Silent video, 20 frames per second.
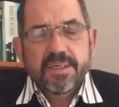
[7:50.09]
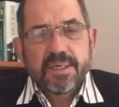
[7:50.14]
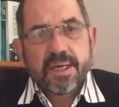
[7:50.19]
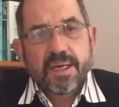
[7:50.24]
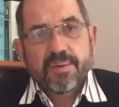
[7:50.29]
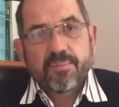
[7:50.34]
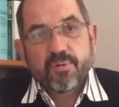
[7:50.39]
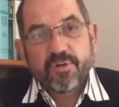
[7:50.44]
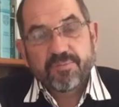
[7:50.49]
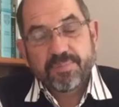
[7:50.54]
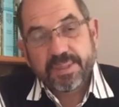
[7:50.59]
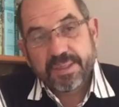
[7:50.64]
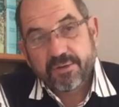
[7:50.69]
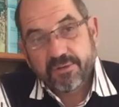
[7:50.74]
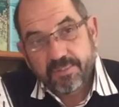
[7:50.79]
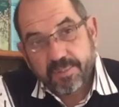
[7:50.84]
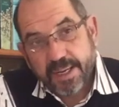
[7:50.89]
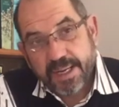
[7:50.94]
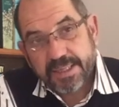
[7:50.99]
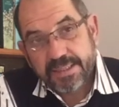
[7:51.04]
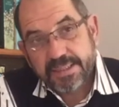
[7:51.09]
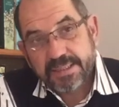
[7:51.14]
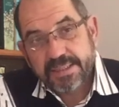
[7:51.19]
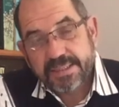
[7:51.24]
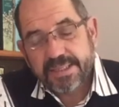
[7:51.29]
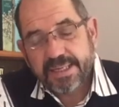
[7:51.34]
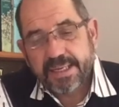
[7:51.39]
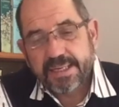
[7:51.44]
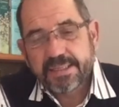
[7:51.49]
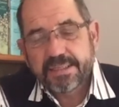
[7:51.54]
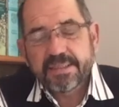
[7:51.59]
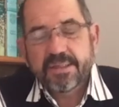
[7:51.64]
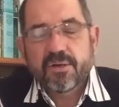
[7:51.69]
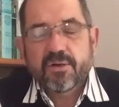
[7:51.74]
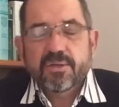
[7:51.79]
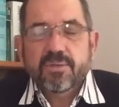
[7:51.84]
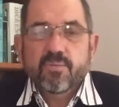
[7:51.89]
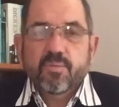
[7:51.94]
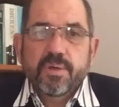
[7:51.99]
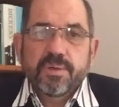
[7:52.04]
Um, we've been reminded again
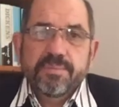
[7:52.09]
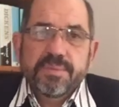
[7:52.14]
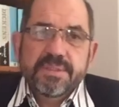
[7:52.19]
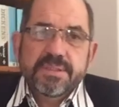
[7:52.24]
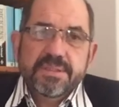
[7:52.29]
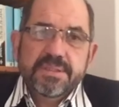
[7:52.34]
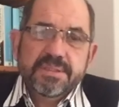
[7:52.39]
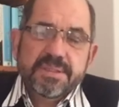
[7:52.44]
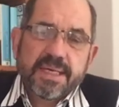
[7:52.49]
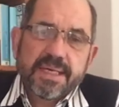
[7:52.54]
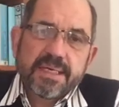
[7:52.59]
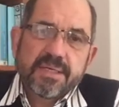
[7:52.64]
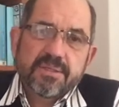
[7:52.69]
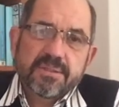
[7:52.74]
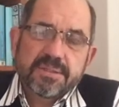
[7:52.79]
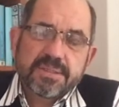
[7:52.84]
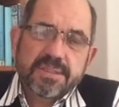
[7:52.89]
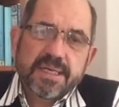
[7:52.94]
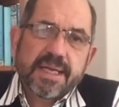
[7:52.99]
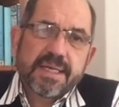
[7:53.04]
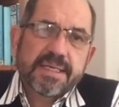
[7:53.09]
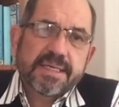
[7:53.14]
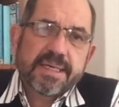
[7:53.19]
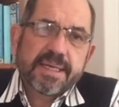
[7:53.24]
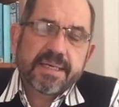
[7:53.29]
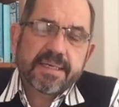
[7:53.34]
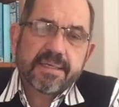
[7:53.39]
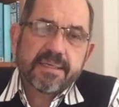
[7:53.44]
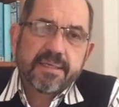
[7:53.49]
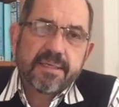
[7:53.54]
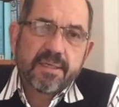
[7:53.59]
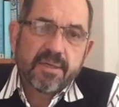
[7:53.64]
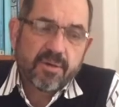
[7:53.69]
on Women's Day, on Sunday,